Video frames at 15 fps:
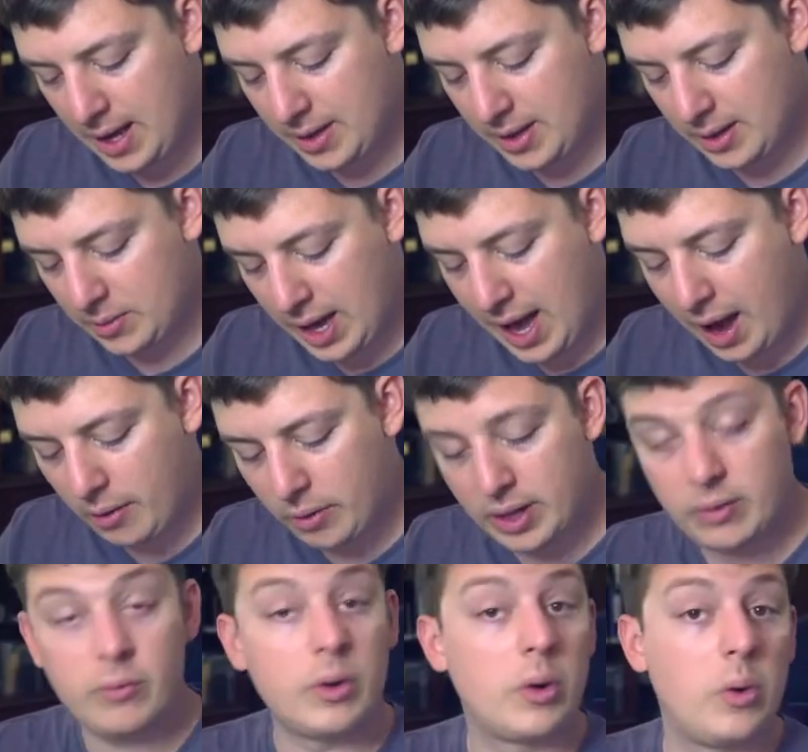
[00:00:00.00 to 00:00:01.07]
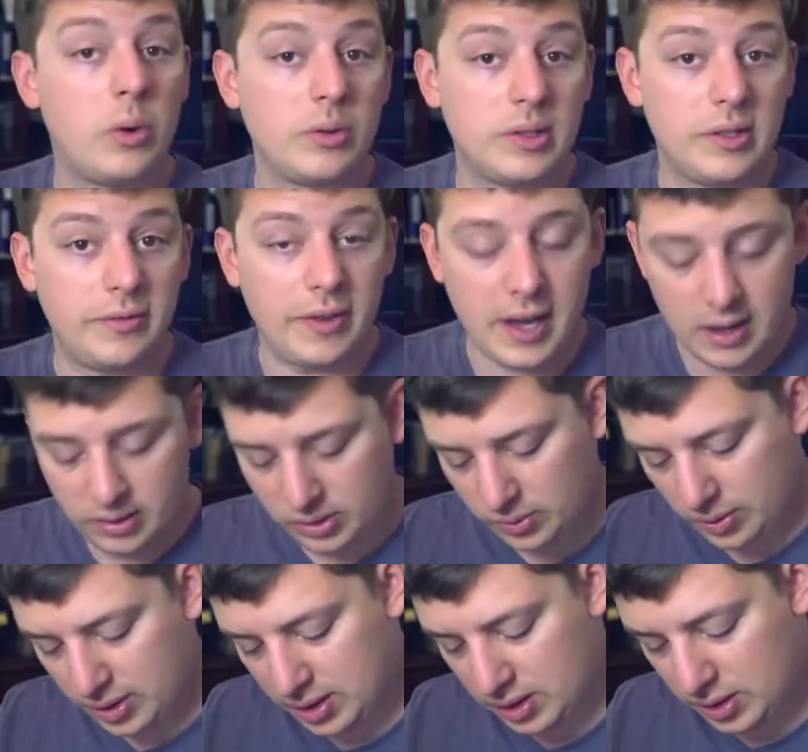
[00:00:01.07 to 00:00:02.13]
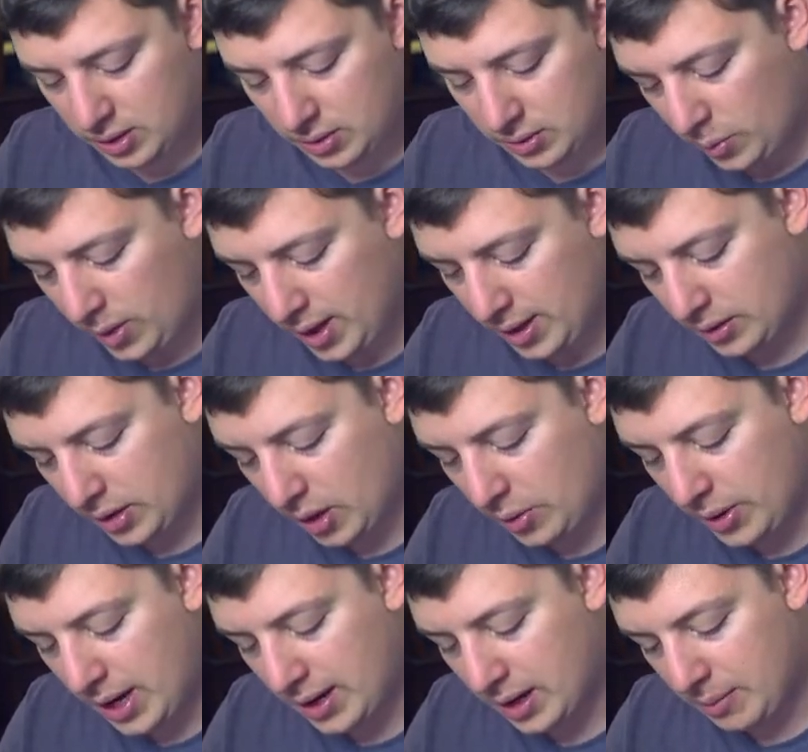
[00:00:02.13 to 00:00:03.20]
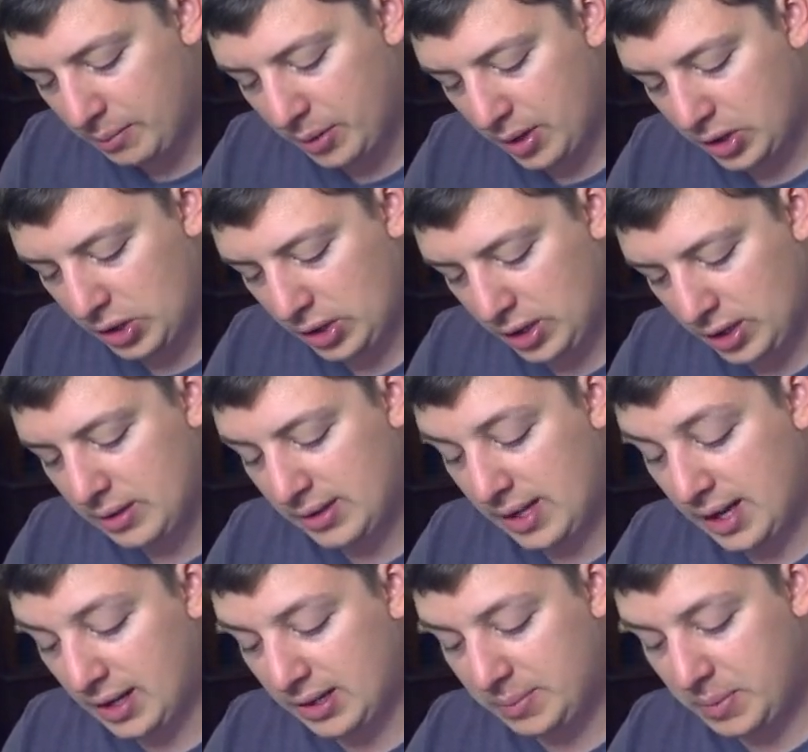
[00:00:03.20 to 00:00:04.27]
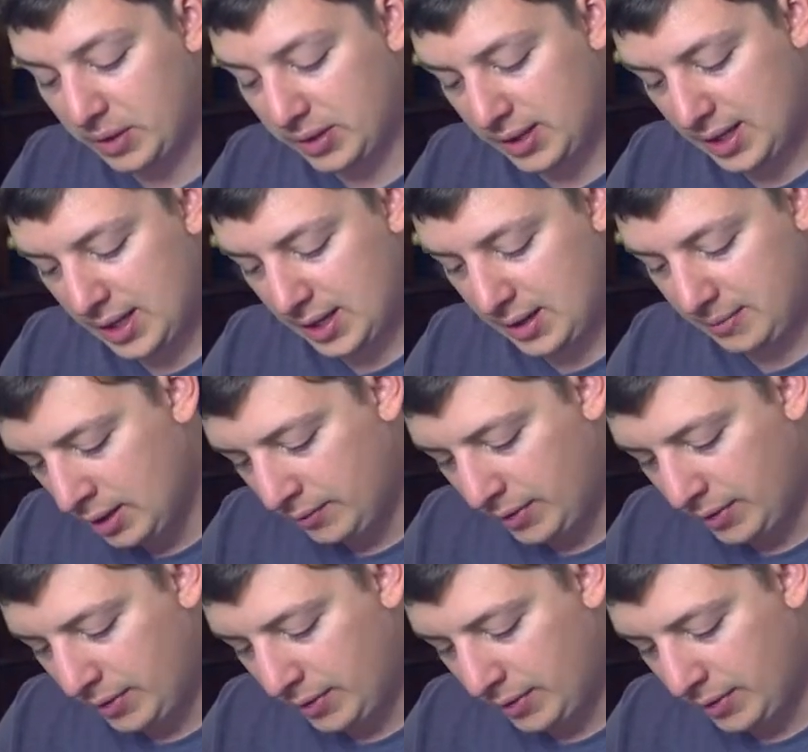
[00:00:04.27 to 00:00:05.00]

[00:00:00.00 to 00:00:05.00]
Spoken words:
And then how it records the files we're gonna do with tone and compression settings built in.